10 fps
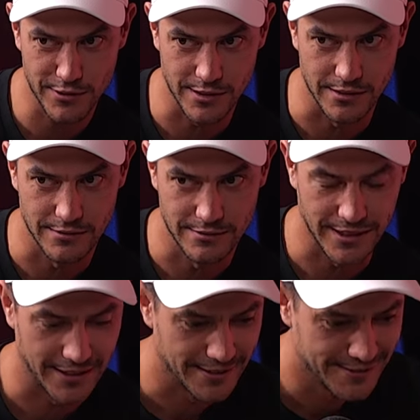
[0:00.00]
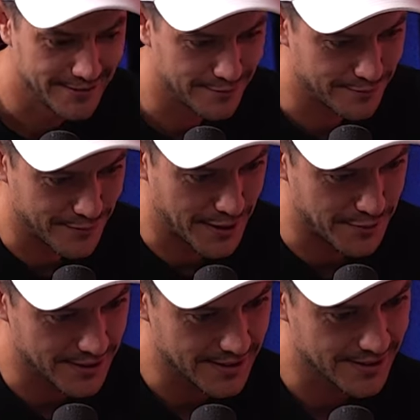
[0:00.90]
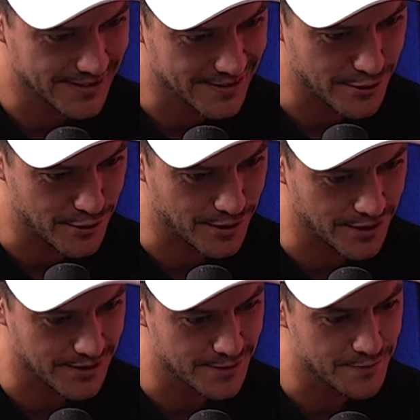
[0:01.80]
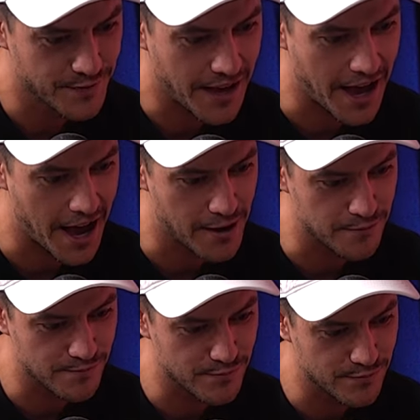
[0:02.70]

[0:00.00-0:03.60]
for, yeah, Yeah. maybe. Who knows? Um,